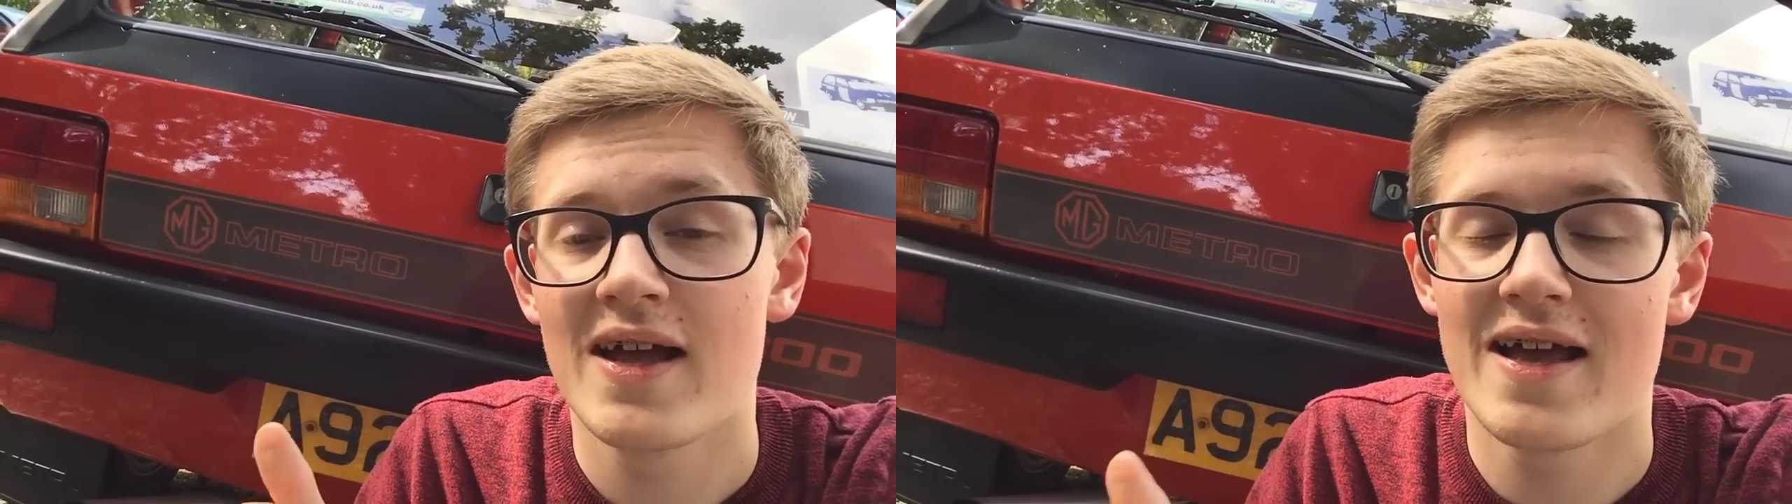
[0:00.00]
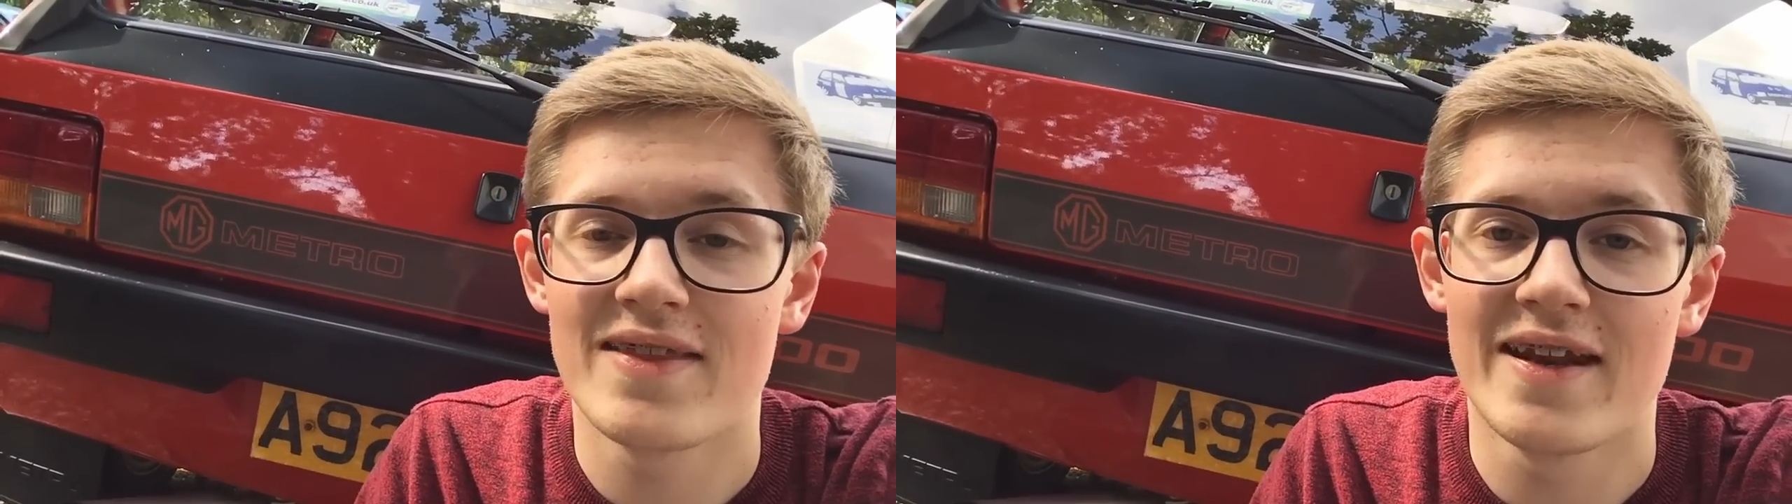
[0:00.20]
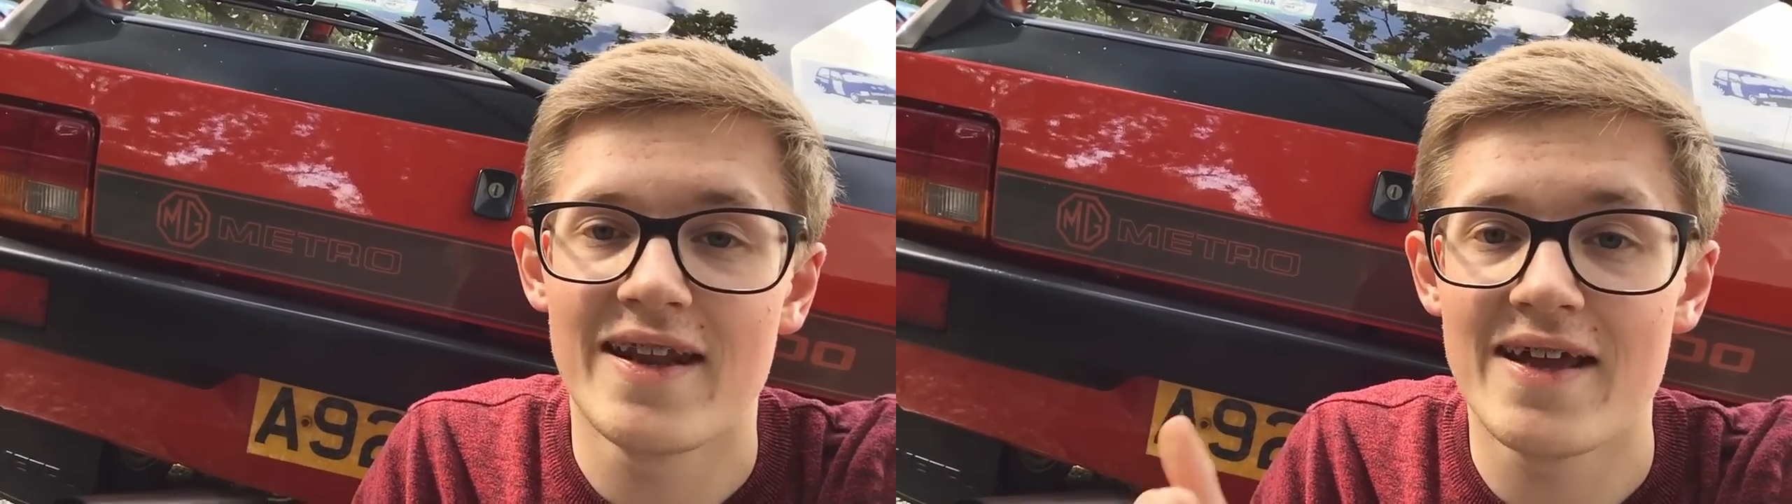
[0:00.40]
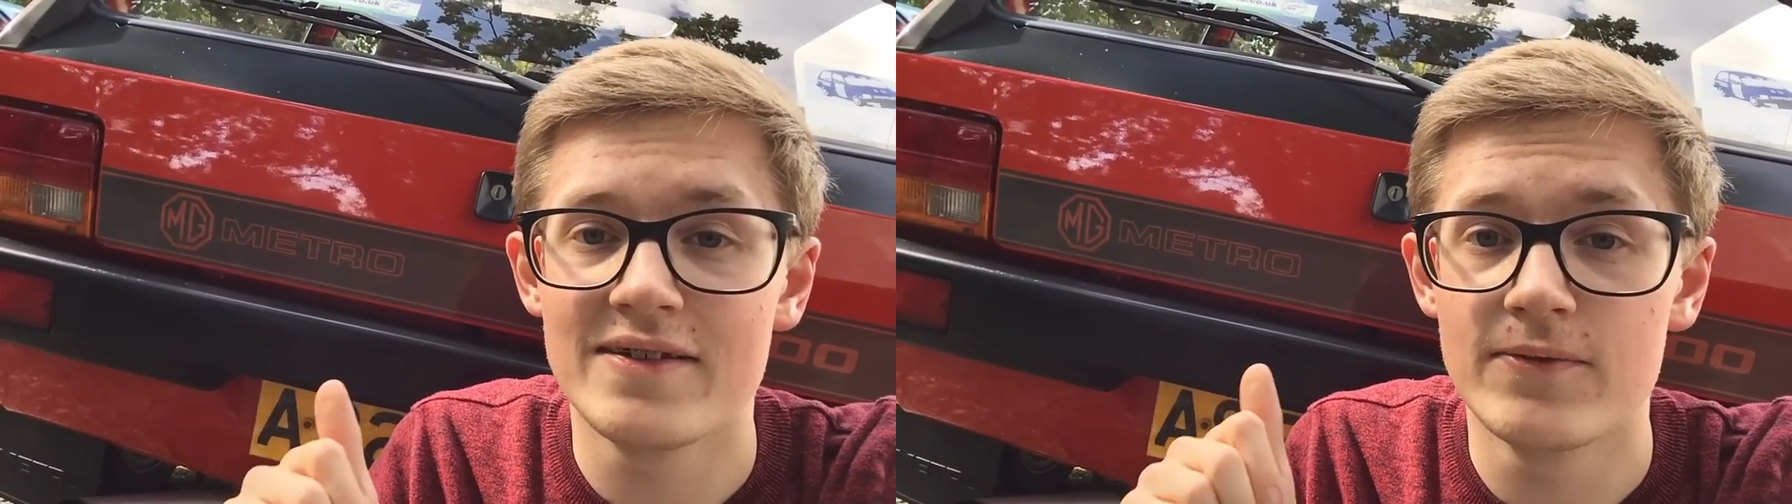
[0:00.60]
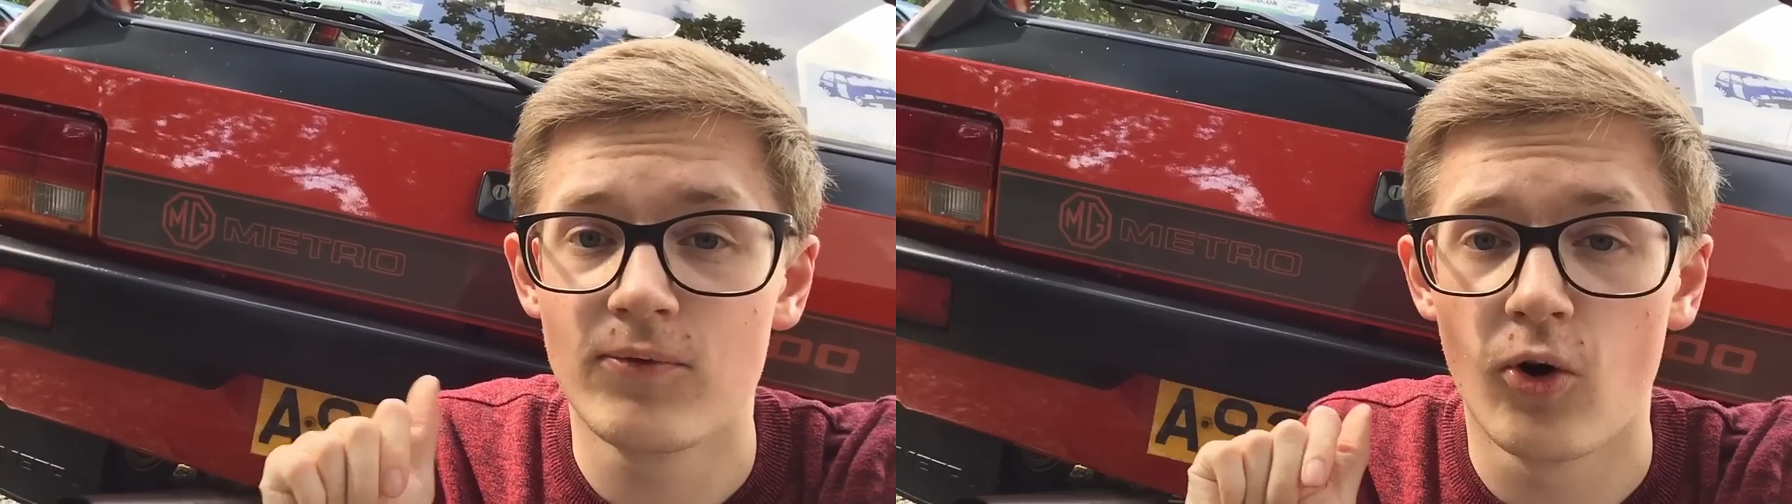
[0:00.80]
and then in
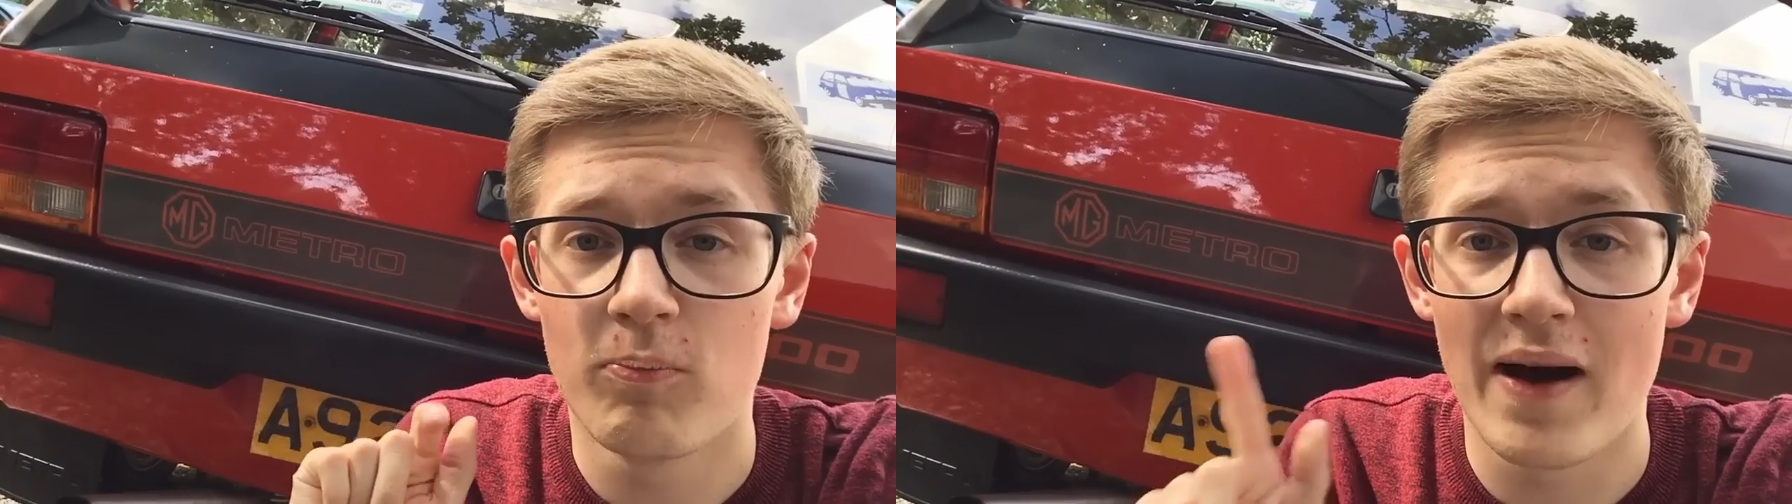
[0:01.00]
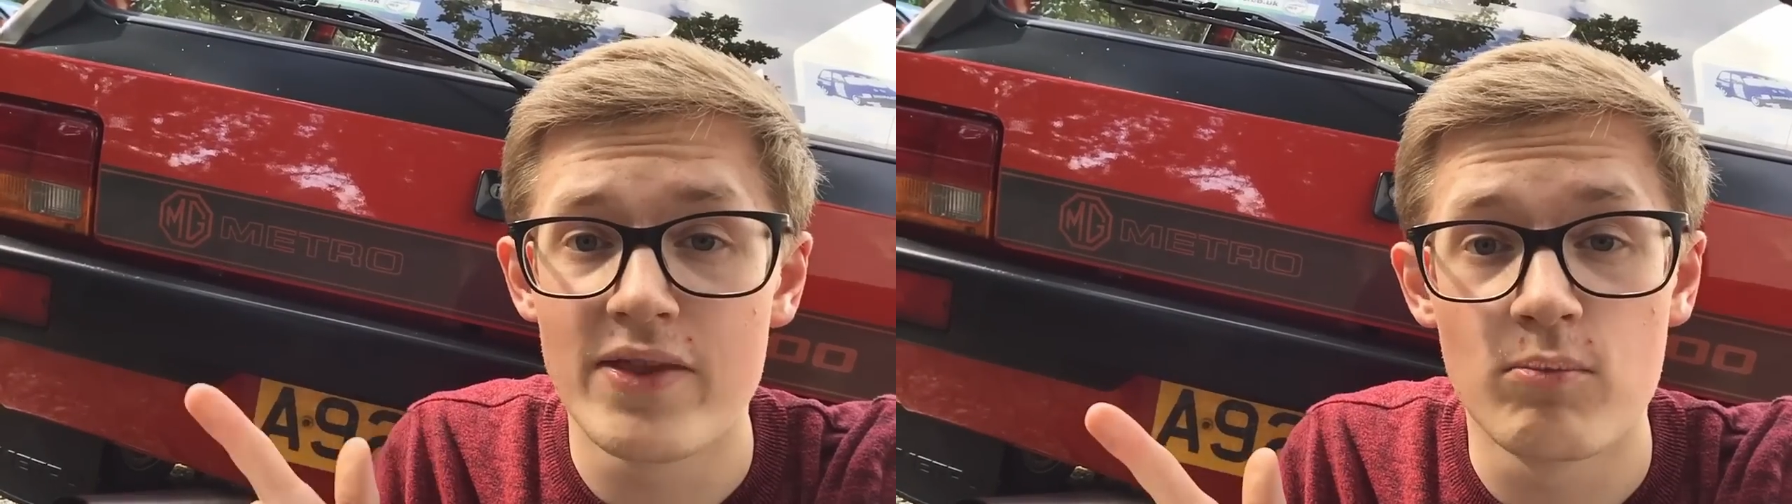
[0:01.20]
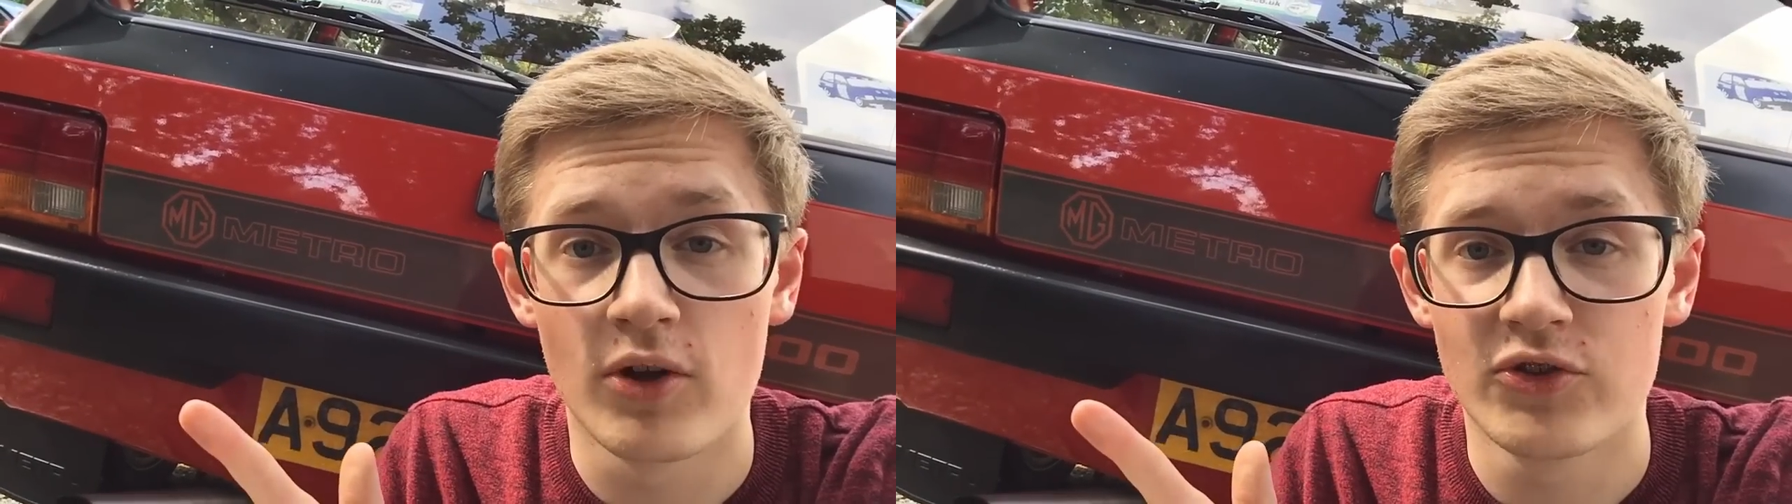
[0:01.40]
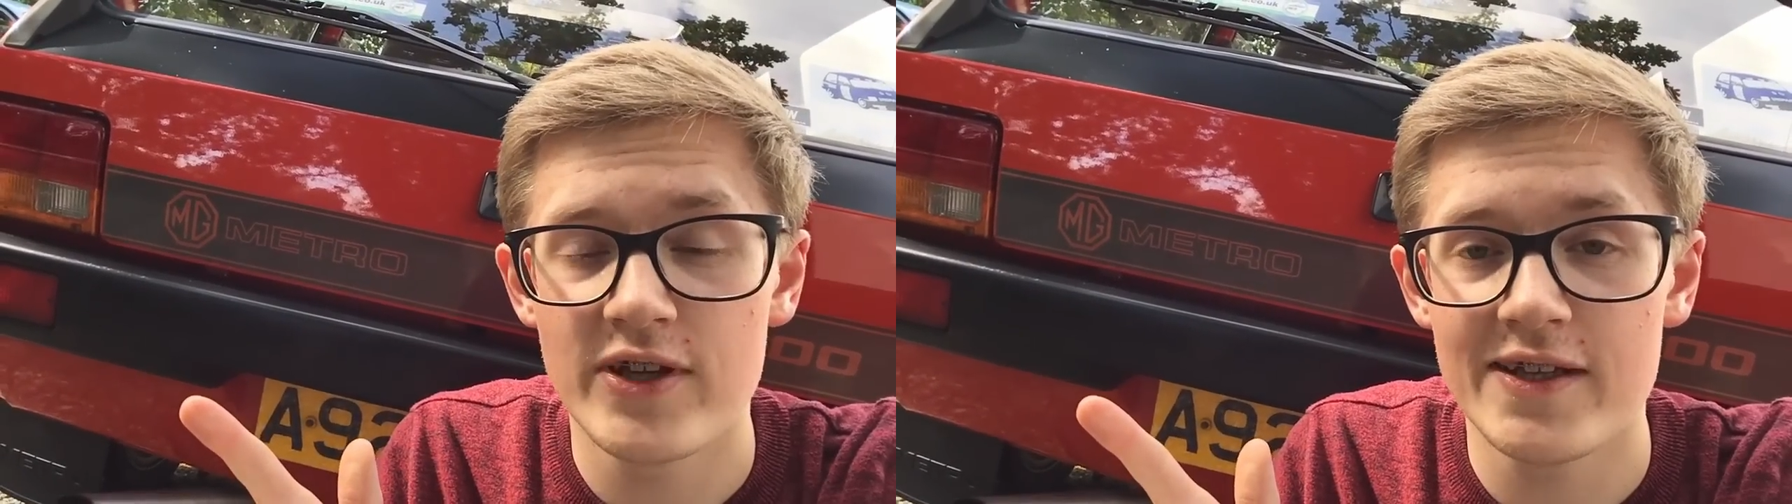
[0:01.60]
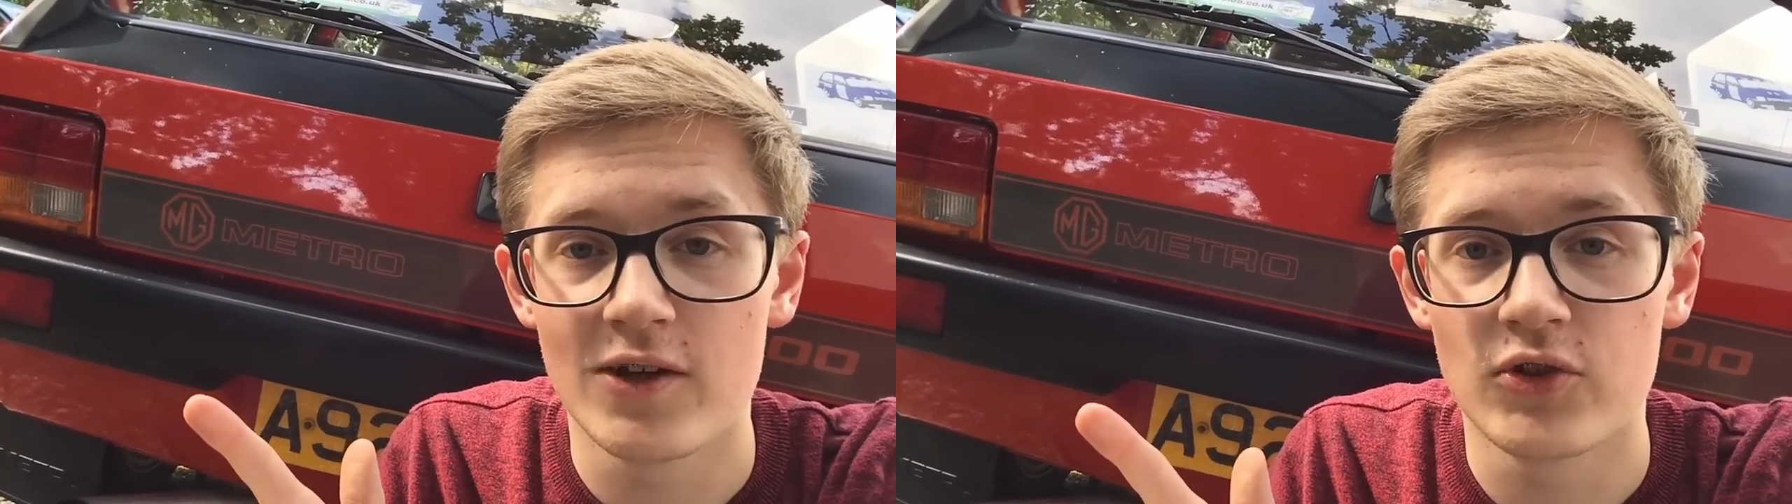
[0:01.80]
84 by the Montego